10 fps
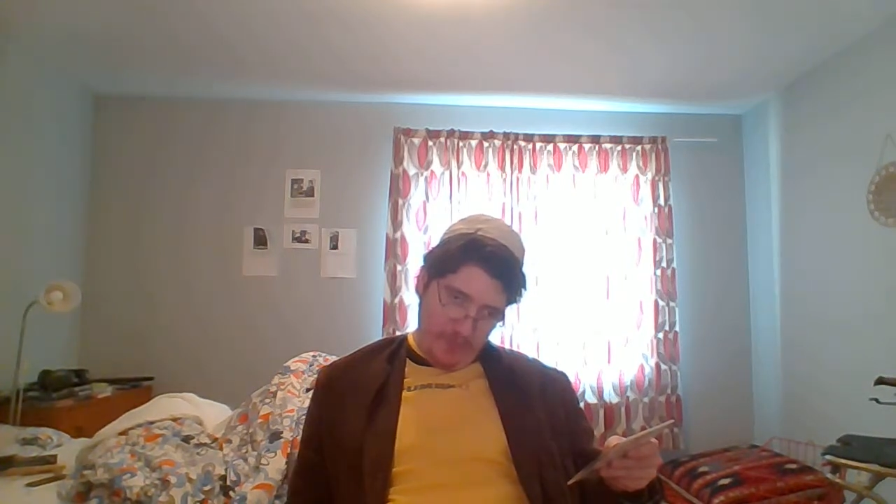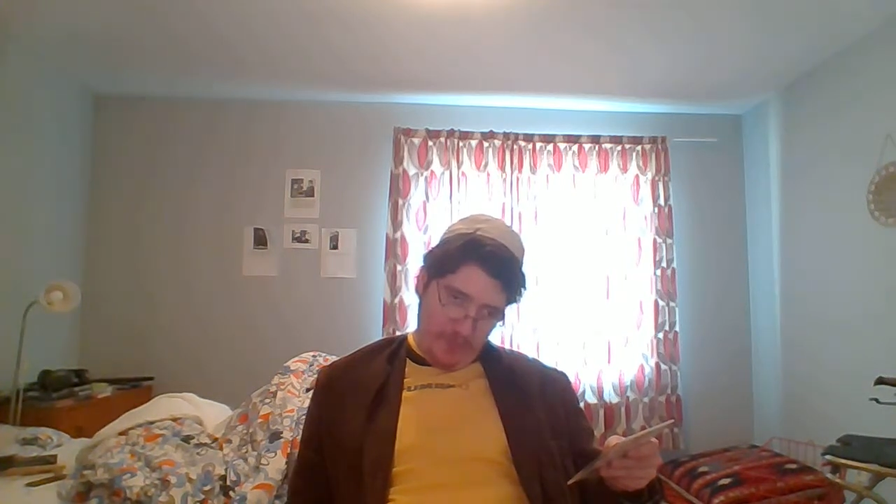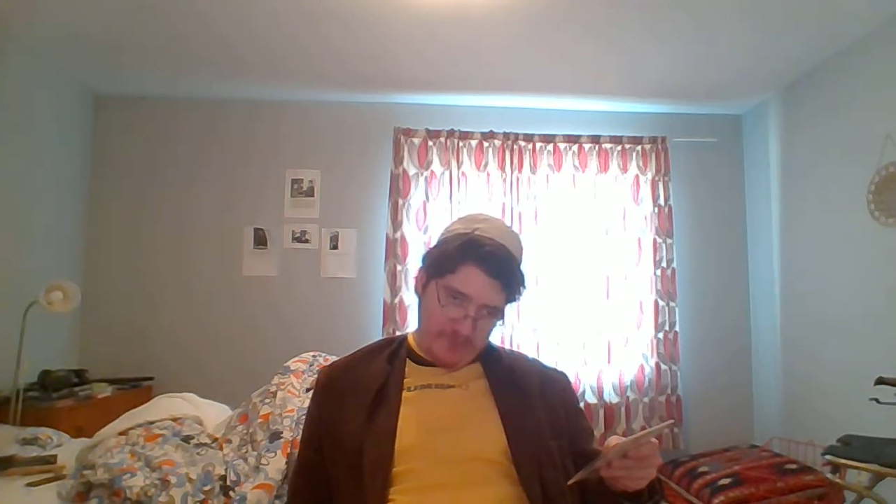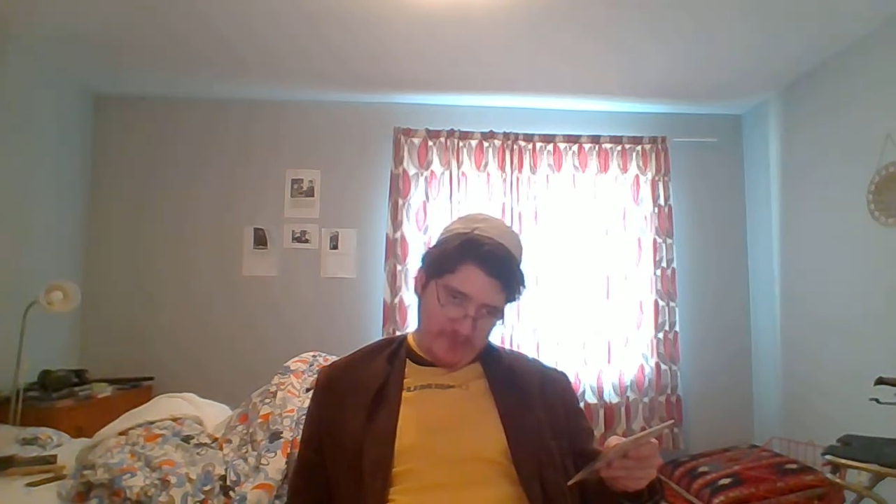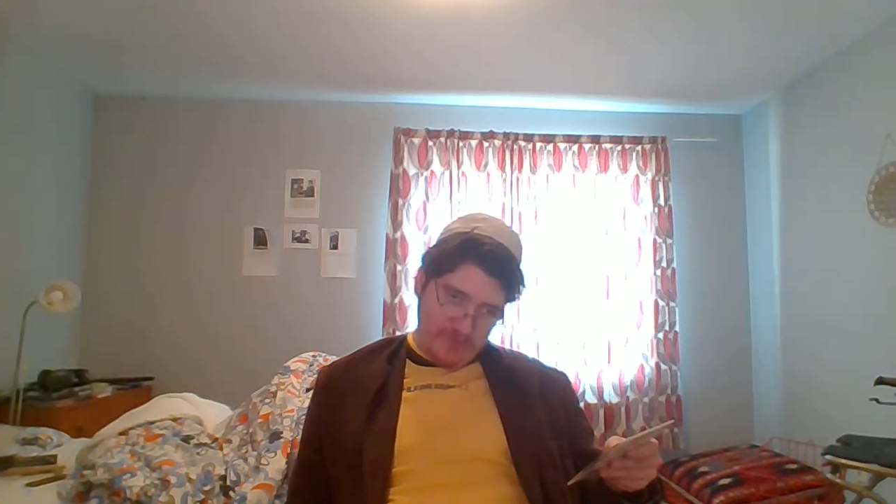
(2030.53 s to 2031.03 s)
though
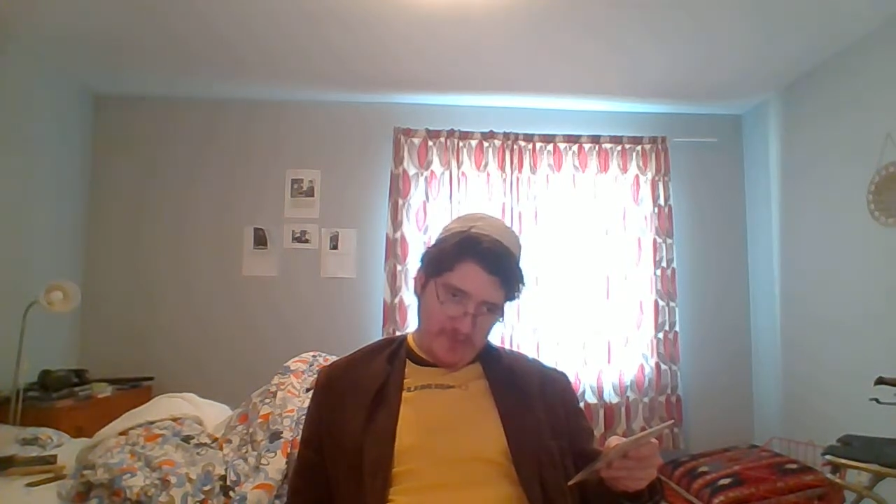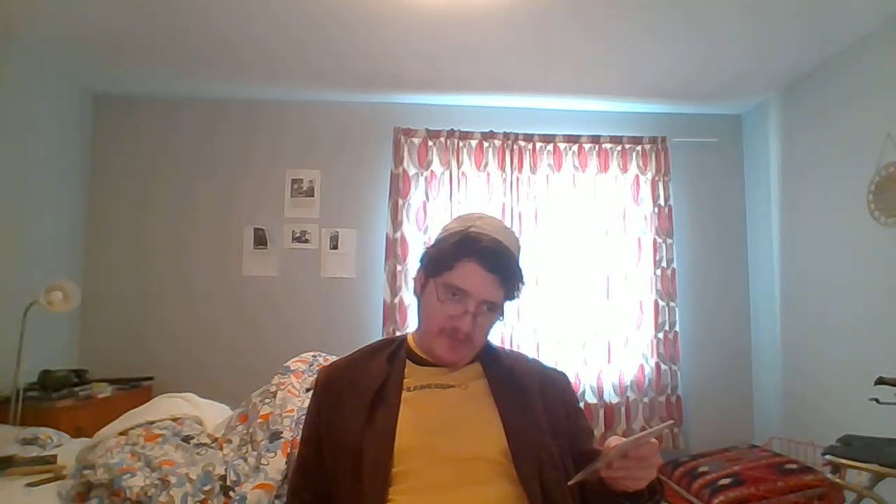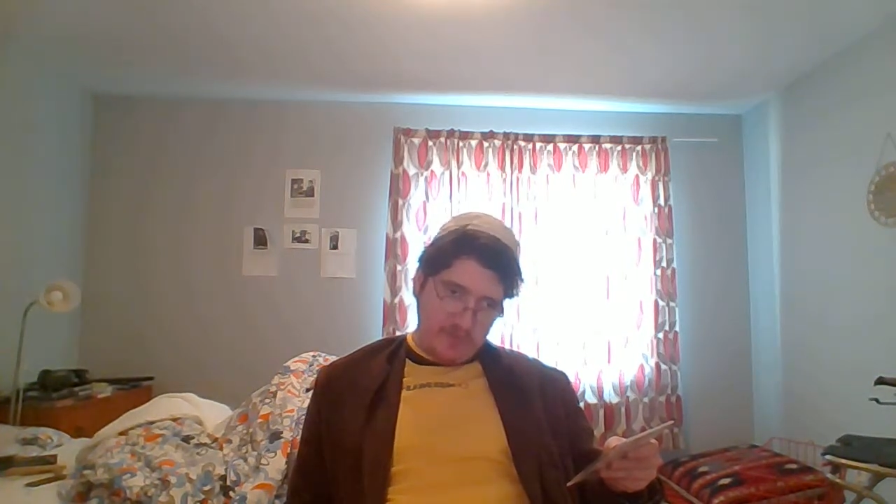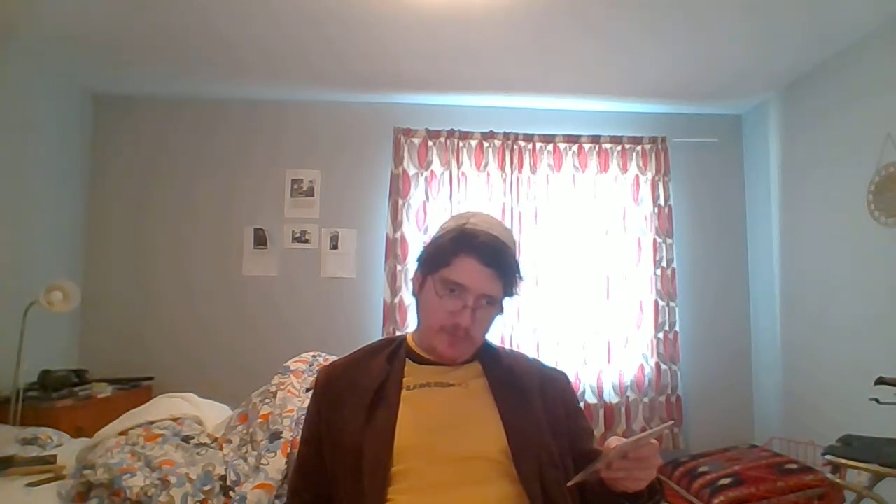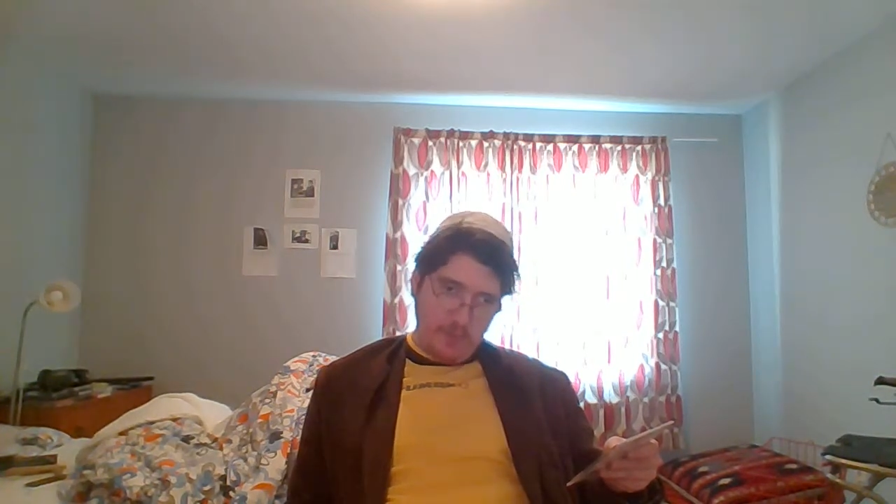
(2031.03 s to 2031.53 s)
it's
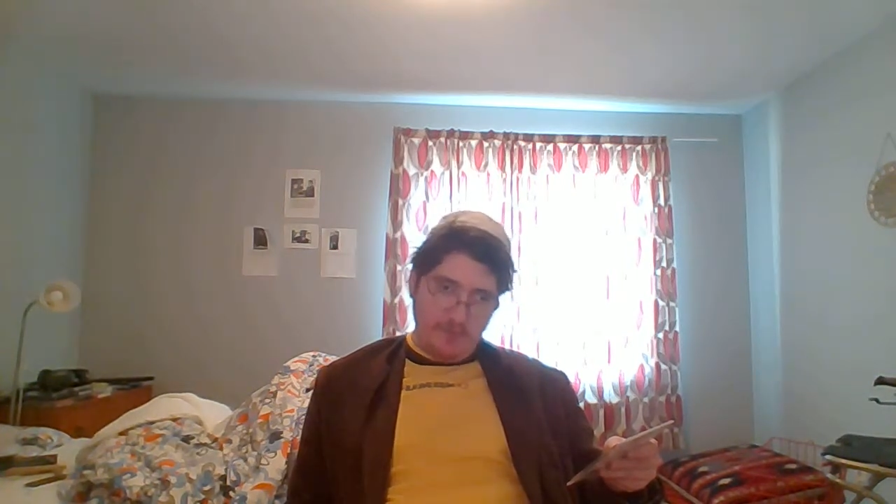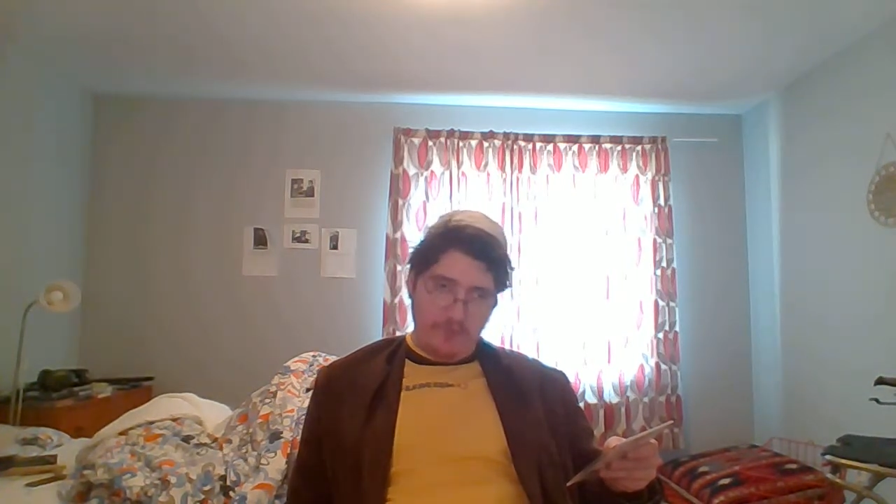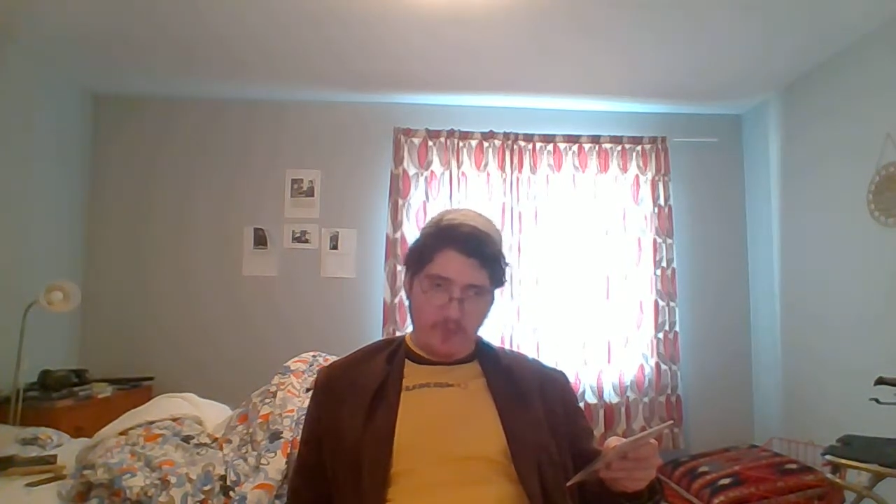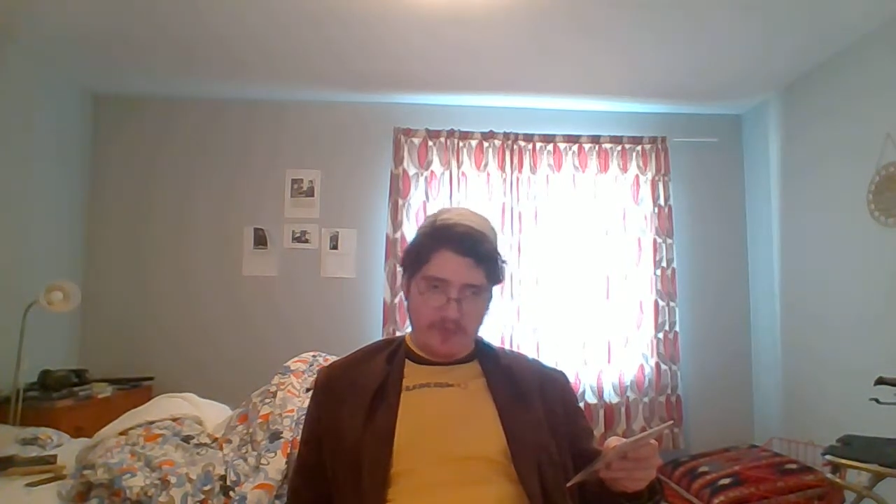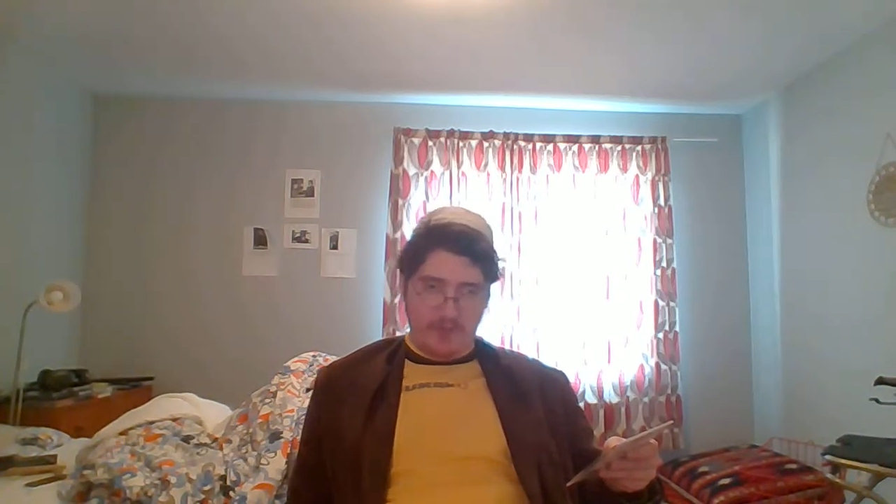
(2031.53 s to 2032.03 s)

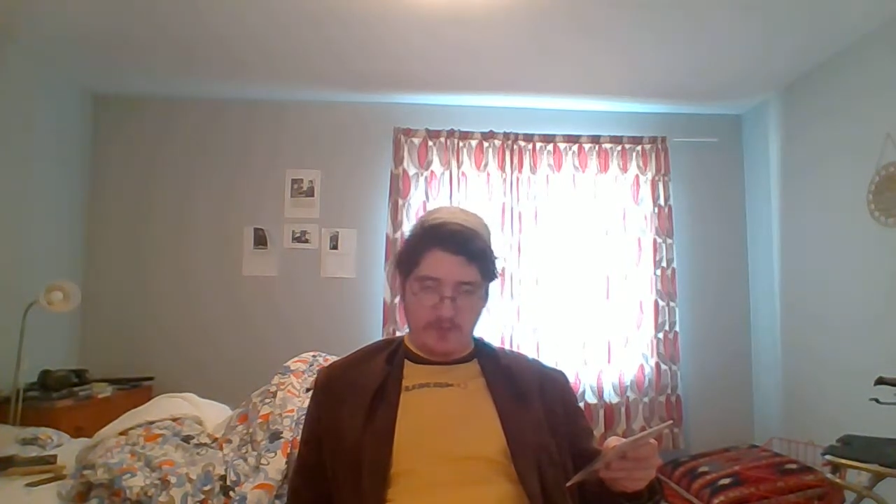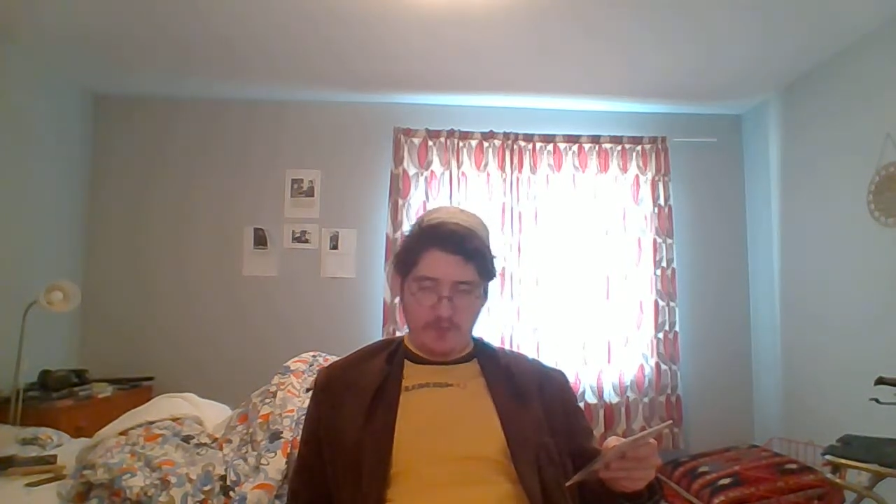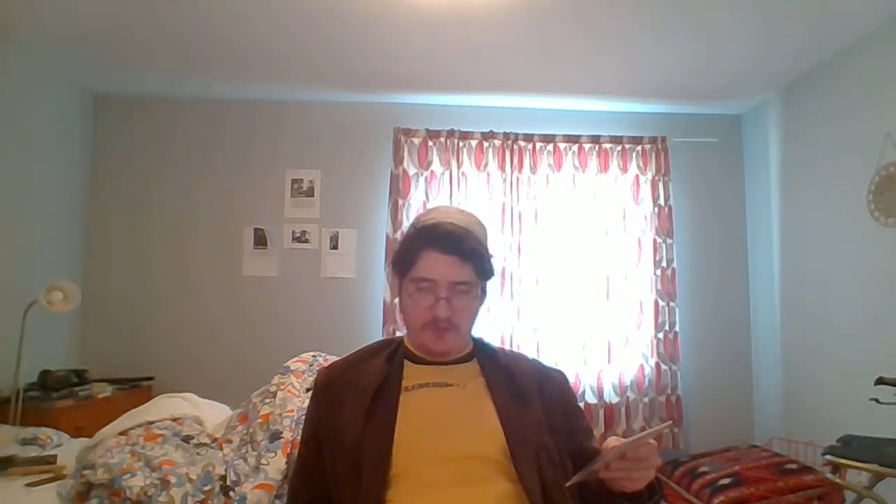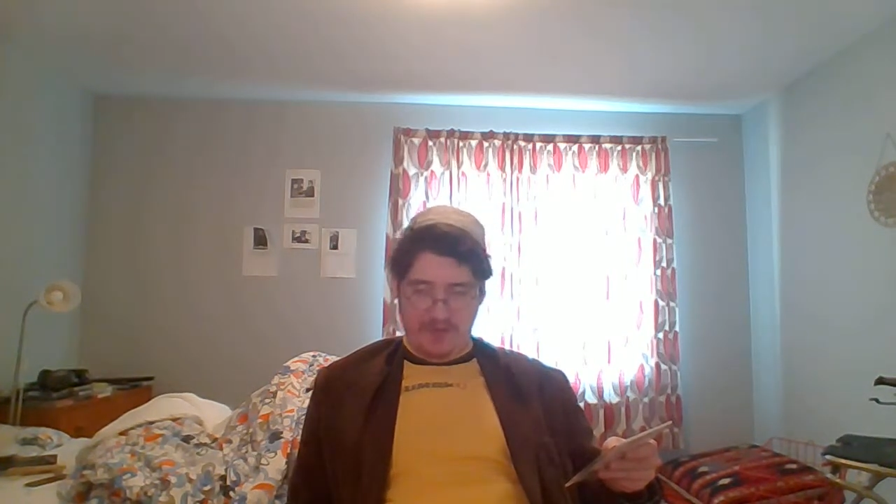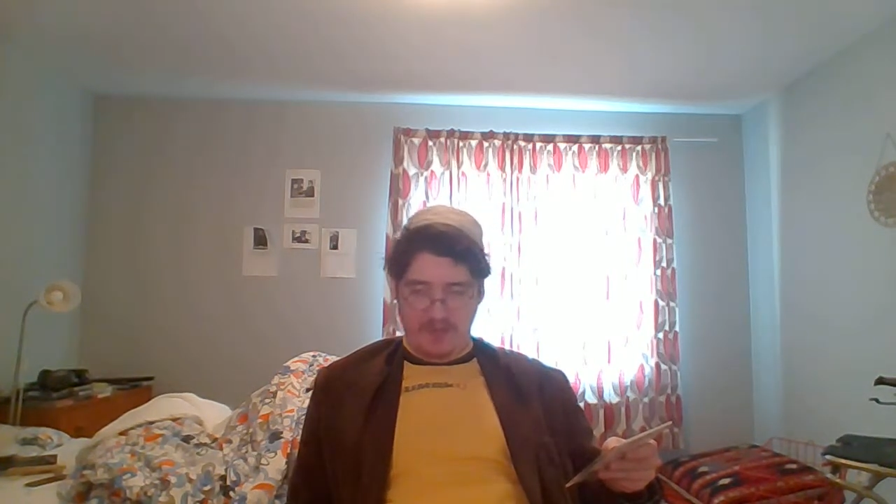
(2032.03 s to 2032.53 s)
duophonic
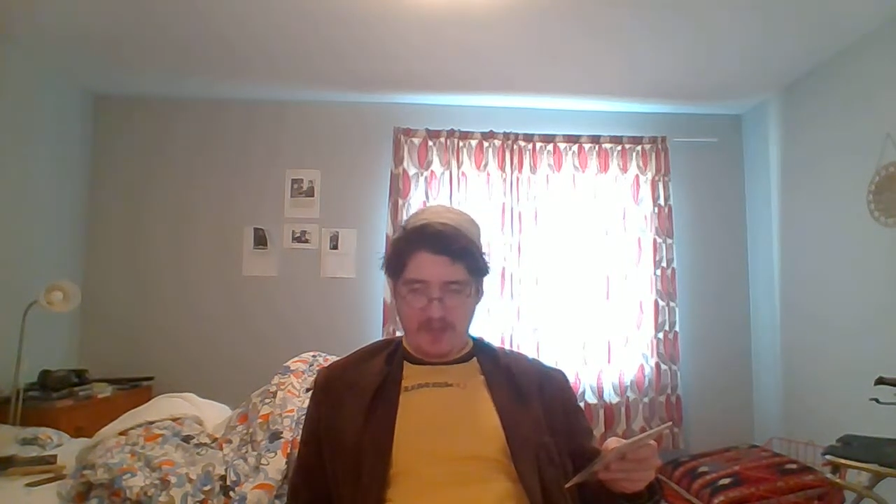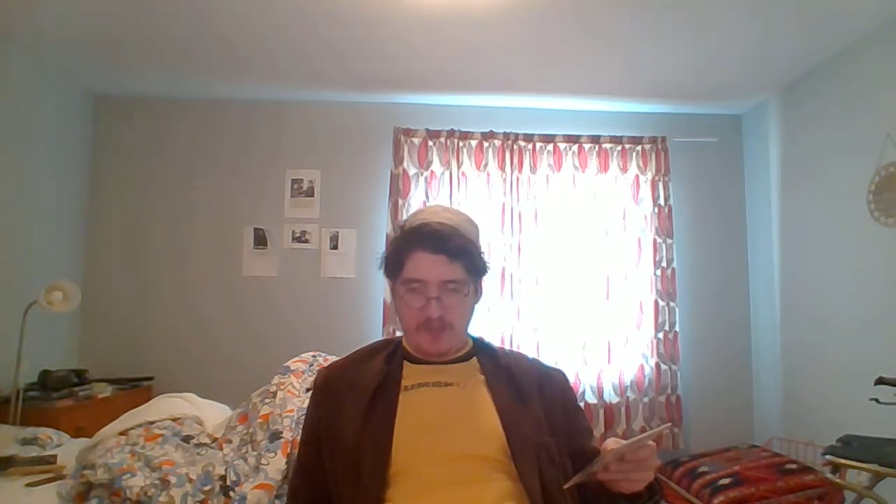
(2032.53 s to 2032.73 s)
only.